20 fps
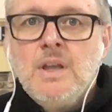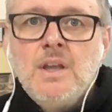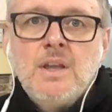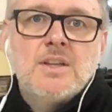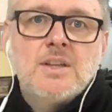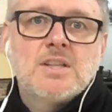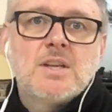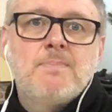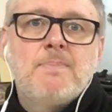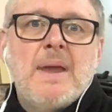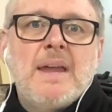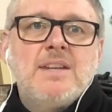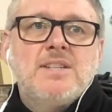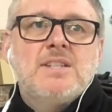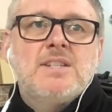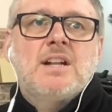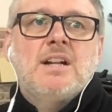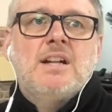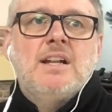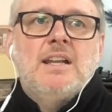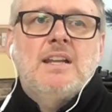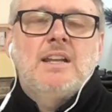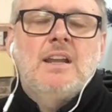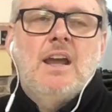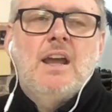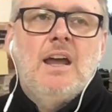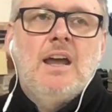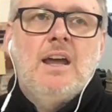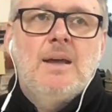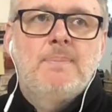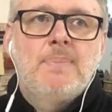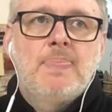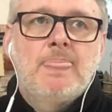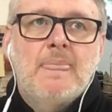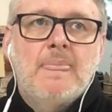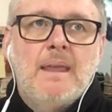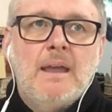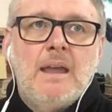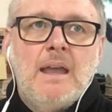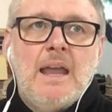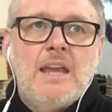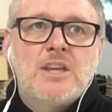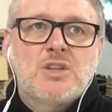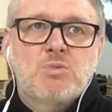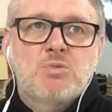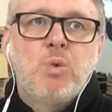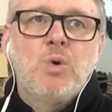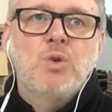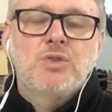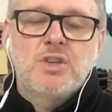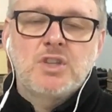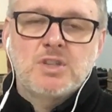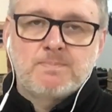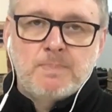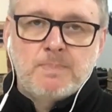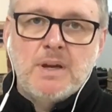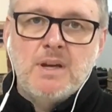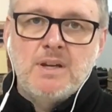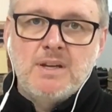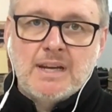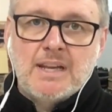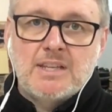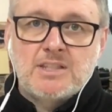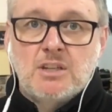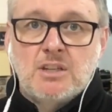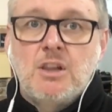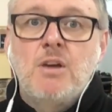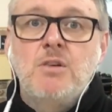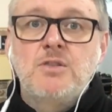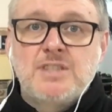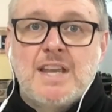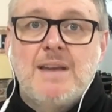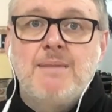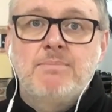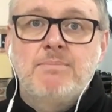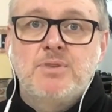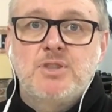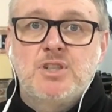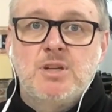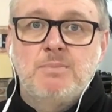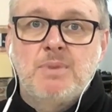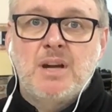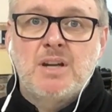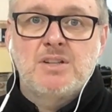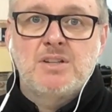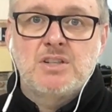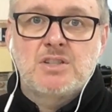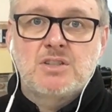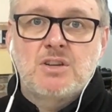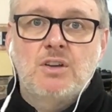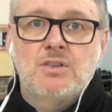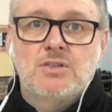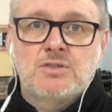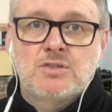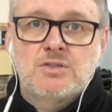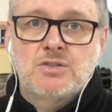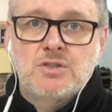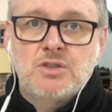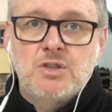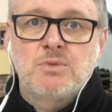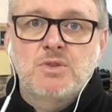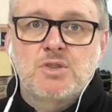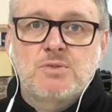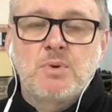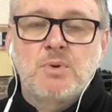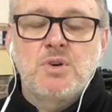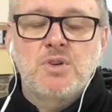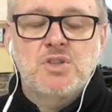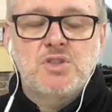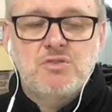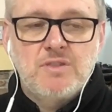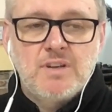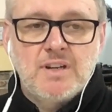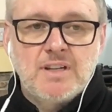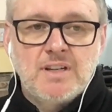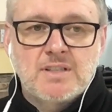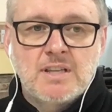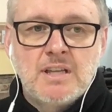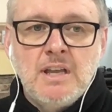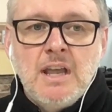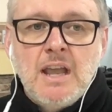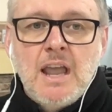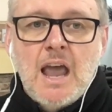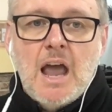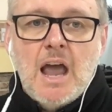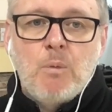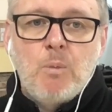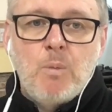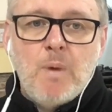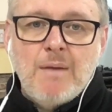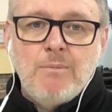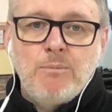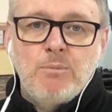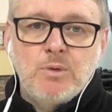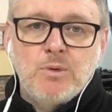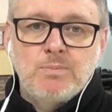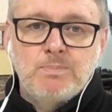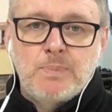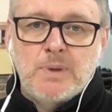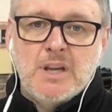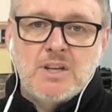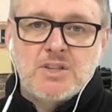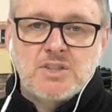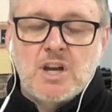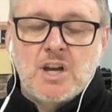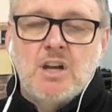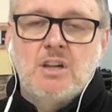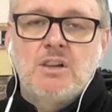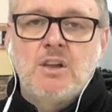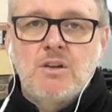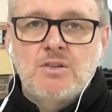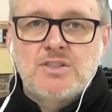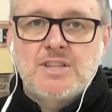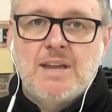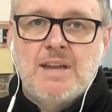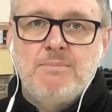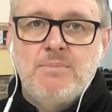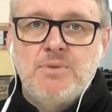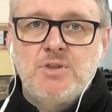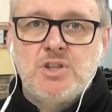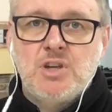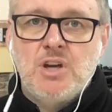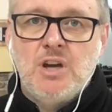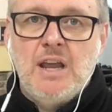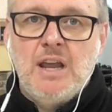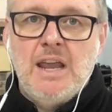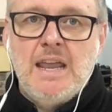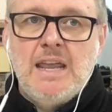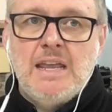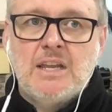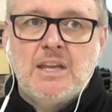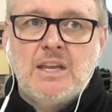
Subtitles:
So basically, it's wood that's burning at a low temperature because it's got too much moisture in it. And when wood burns at a low temperature, it